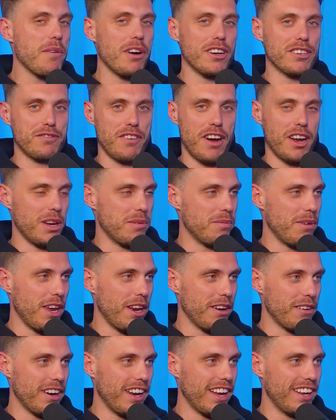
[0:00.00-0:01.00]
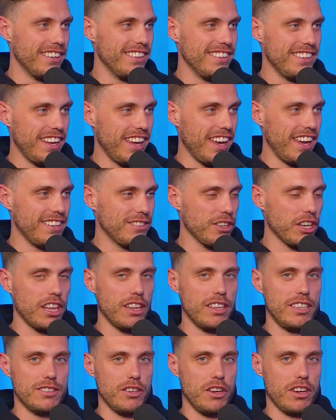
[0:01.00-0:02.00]
much fun to be around. He's
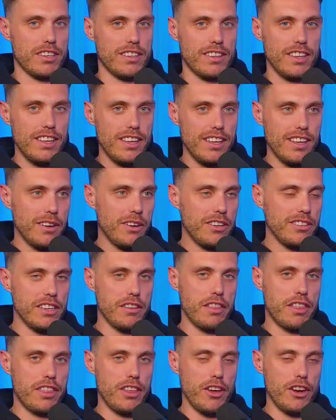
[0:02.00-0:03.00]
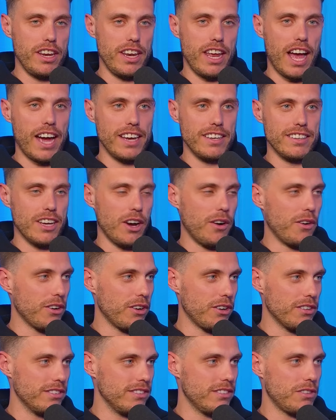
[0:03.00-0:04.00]
like was he 38 going
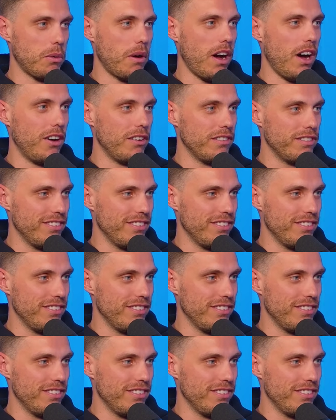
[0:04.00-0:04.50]
on 12?